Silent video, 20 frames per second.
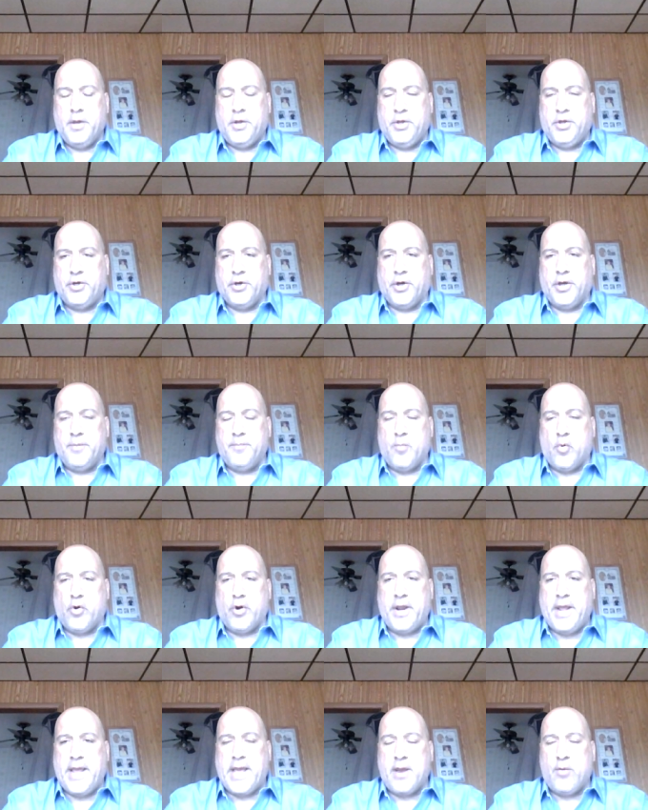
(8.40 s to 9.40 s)
Good
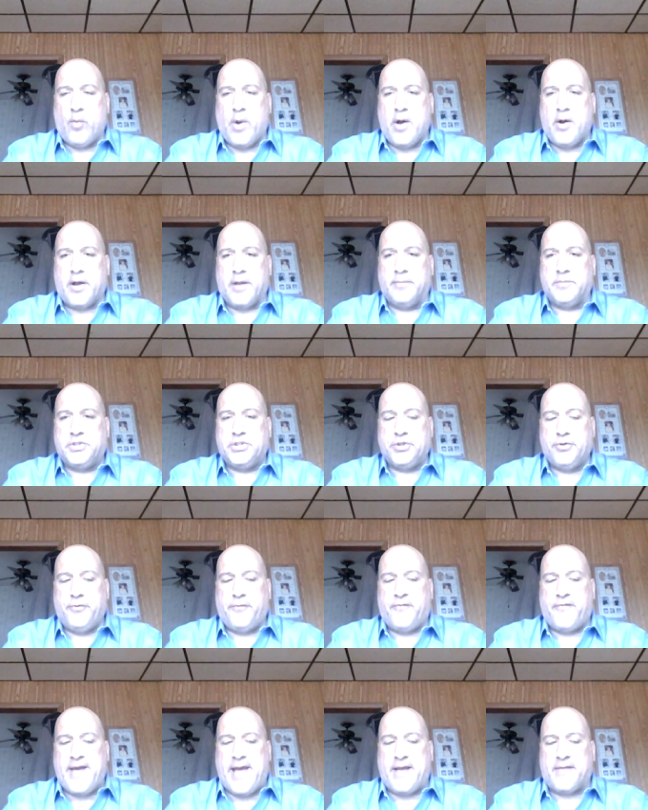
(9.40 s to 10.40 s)
morning and welcome
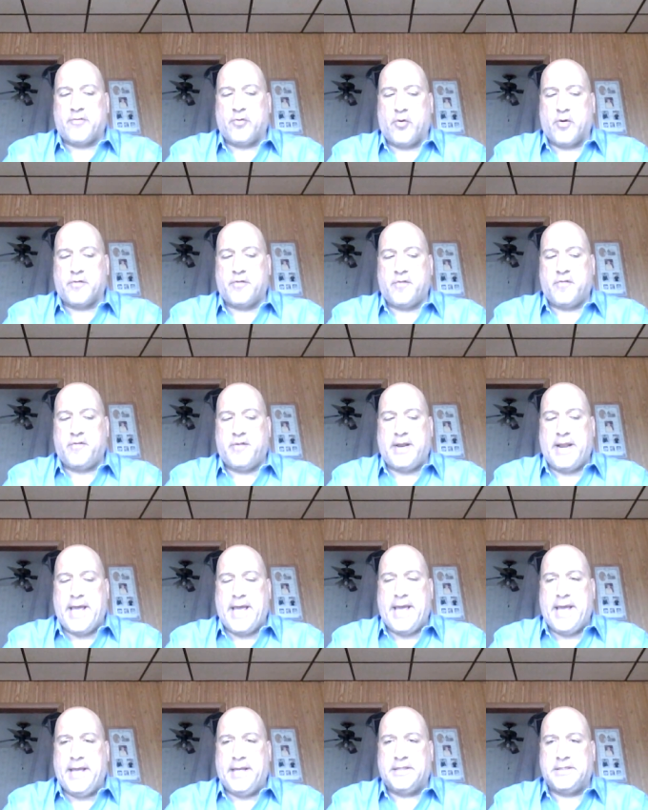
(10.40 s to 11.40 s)
to Fast Horses
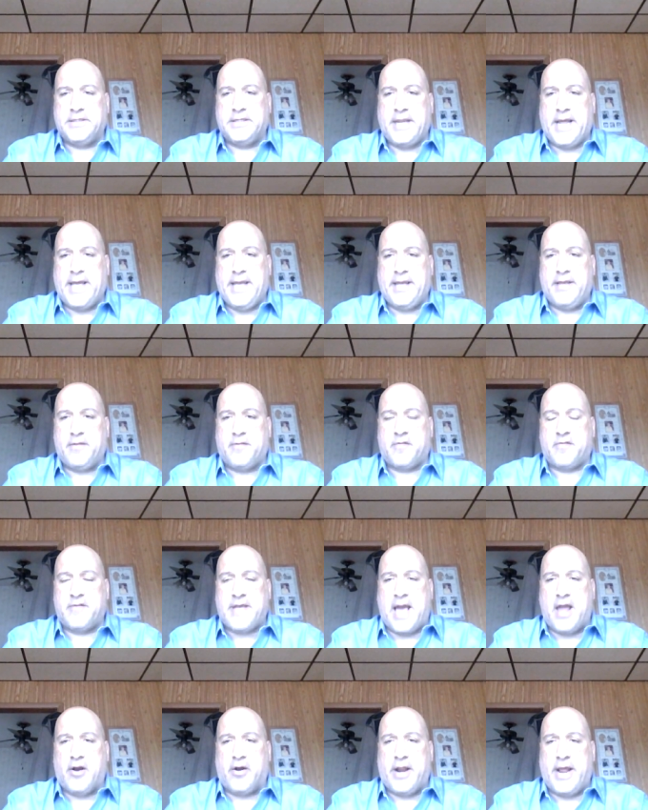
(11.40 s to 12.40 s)
Today. Today is
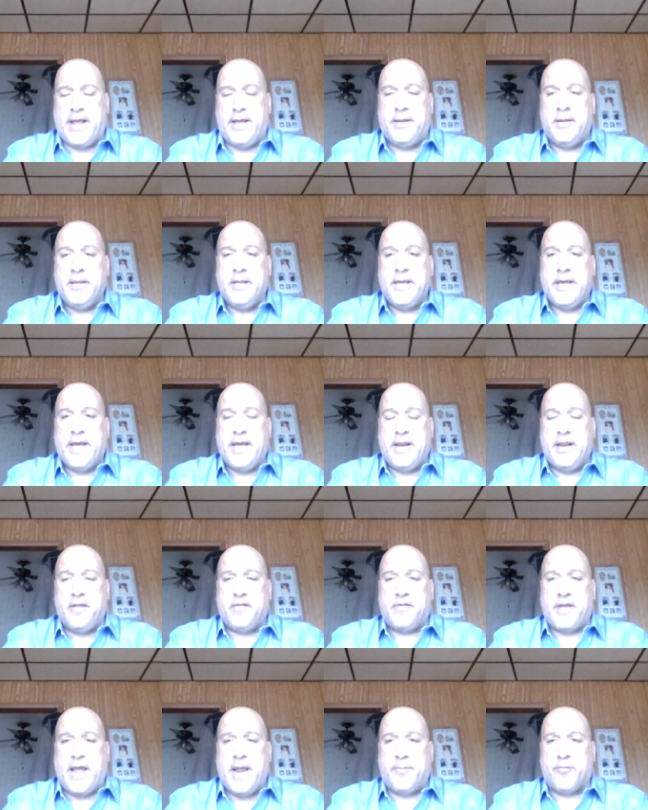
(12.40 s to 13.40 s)
Saturday. It
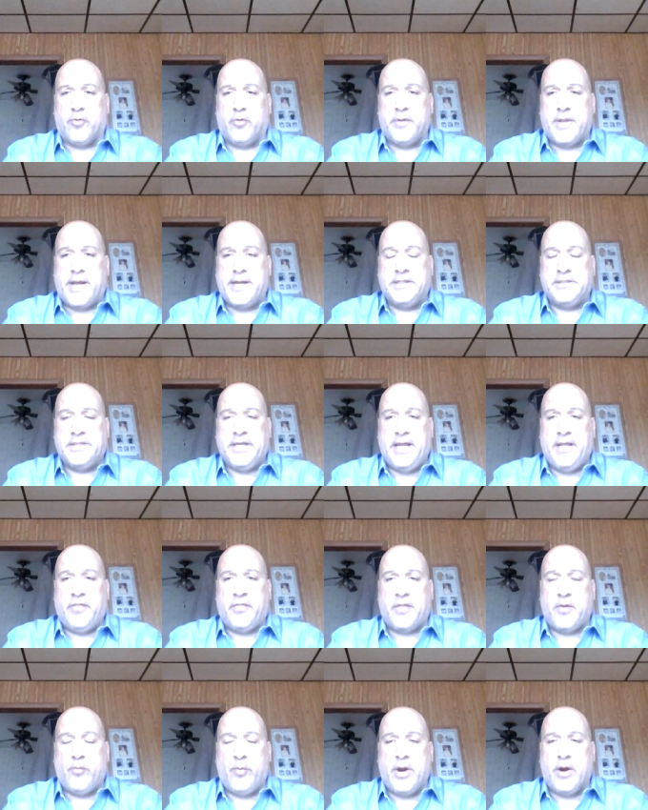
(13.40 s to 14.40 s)
is April
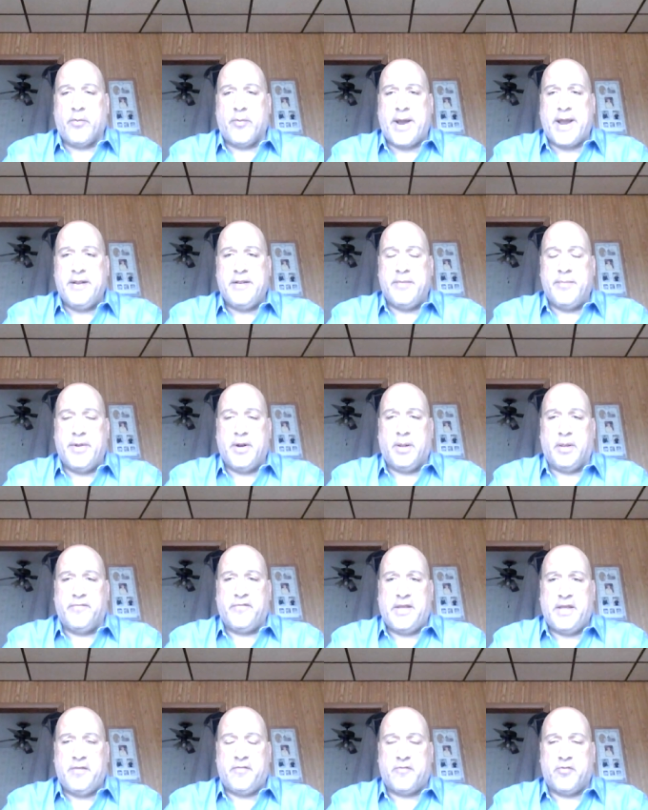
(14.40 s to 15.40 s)
19th and we are right in the middle
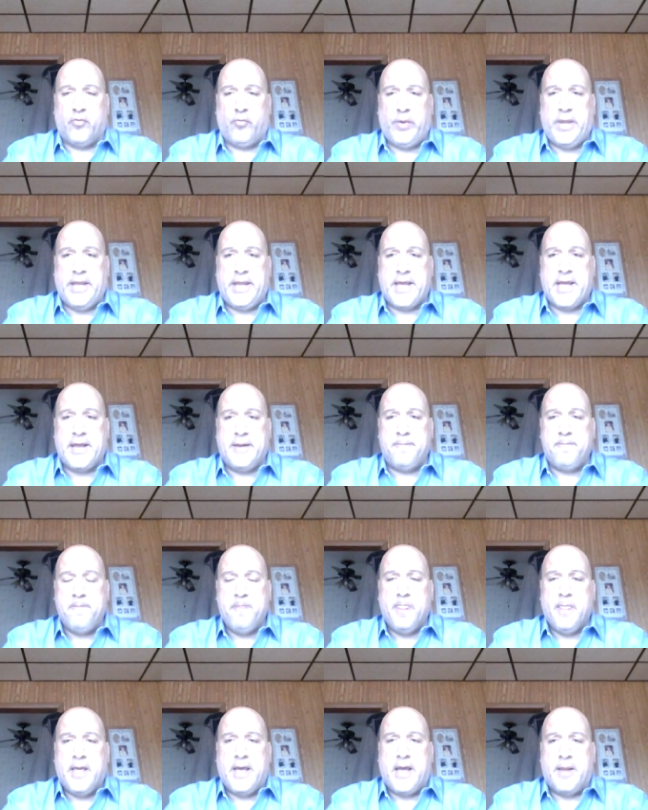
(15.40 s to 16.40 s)
of Easter weekend.
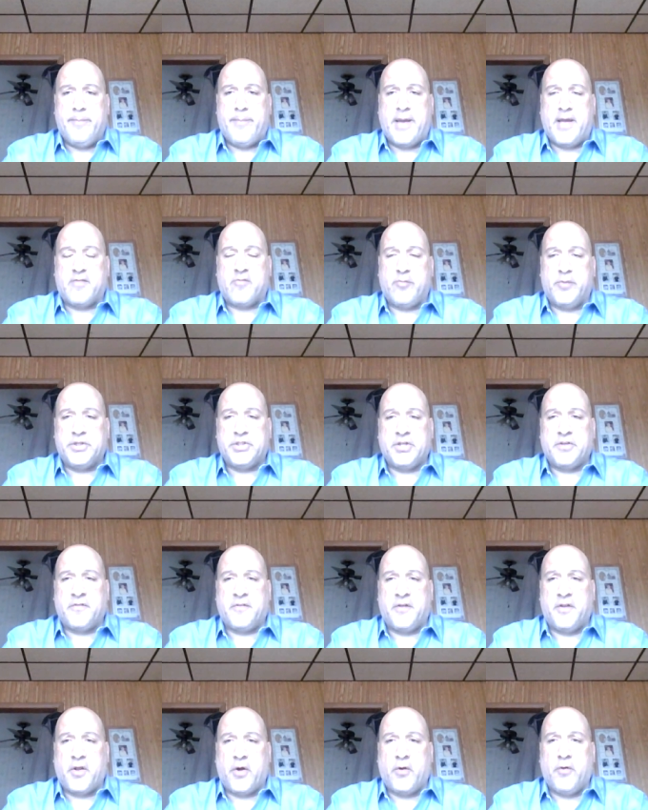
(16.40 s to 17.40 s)
And best wishes
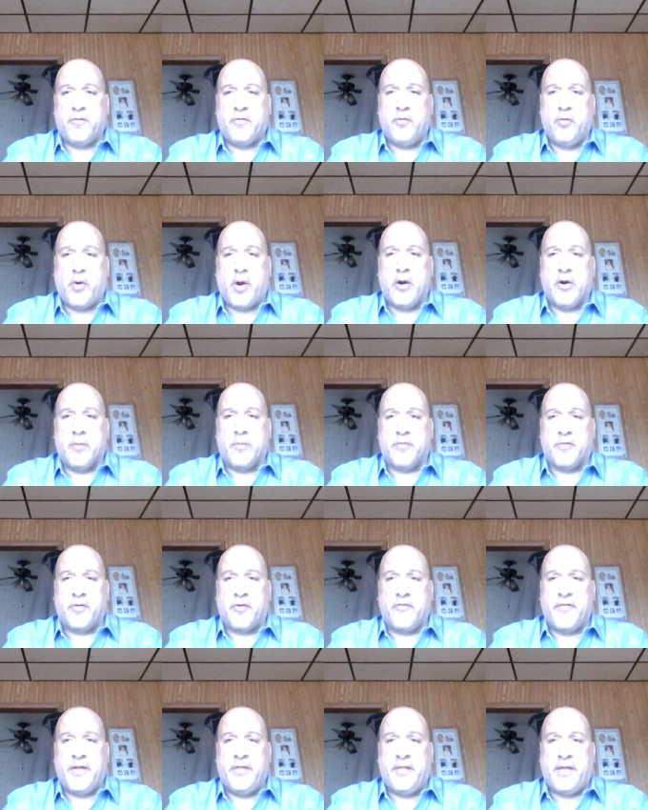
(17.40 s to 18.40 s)
to those who are
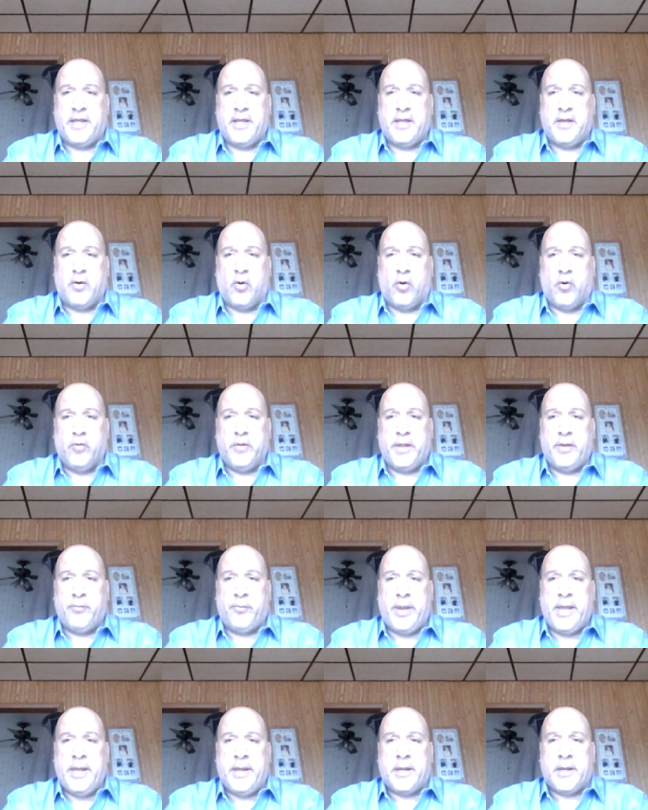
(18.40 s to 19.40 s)
observing the Holy
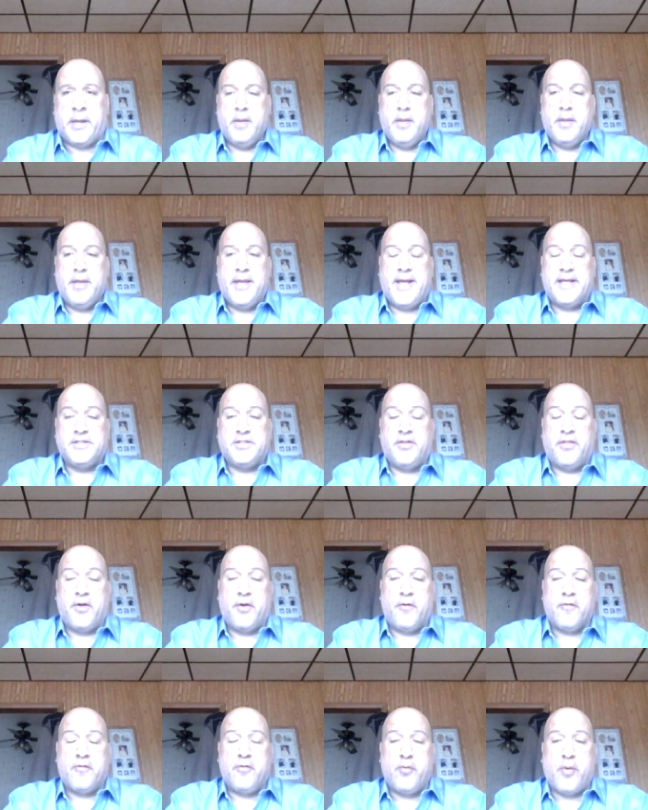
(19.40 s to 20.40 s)
Week and to
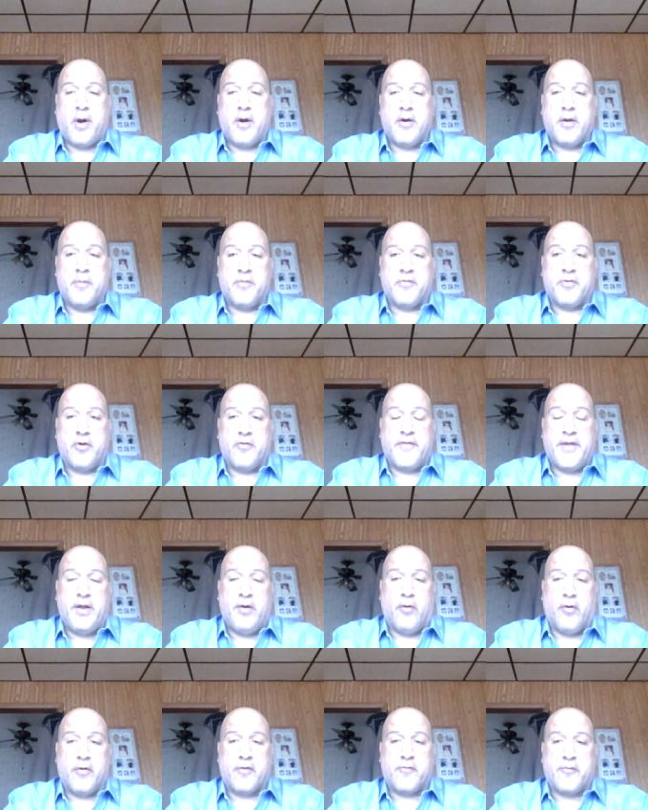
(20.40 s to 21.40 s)
those who are observing
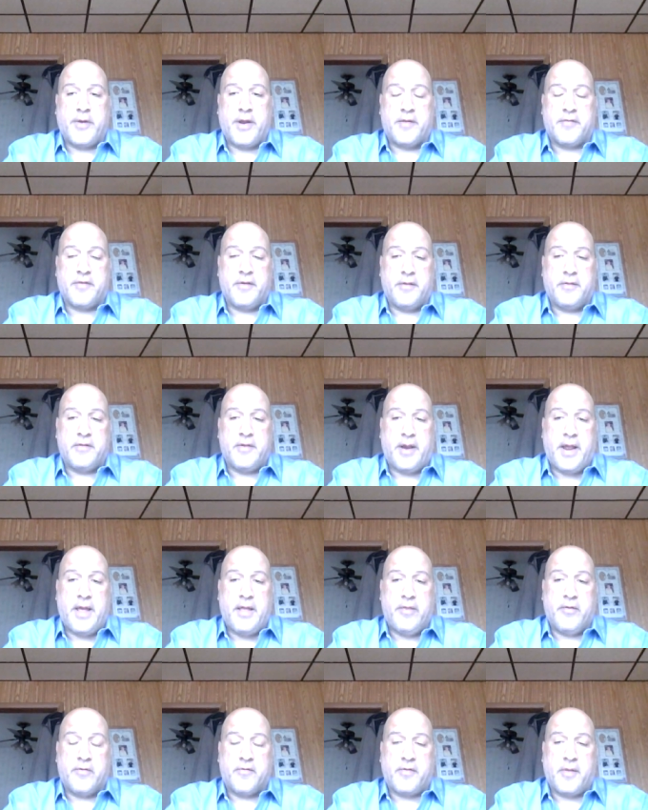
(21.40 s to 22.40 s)
horse racing
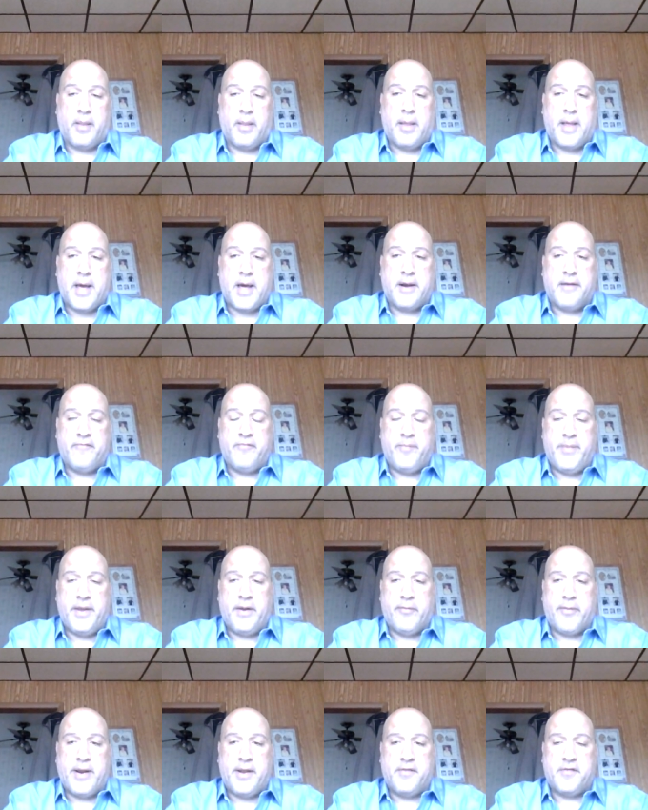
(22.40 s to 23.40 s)
today. There's a lot of
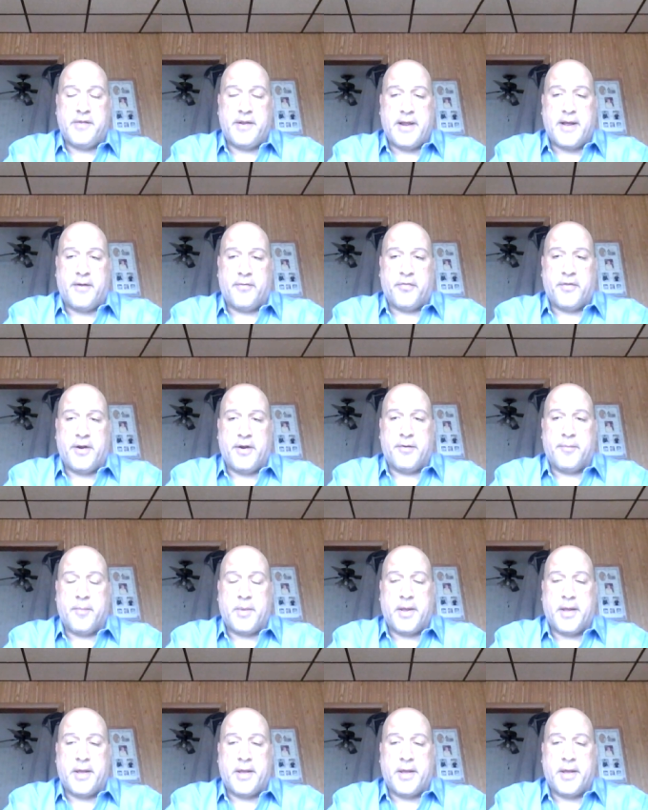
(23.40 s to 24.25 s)
big racing out there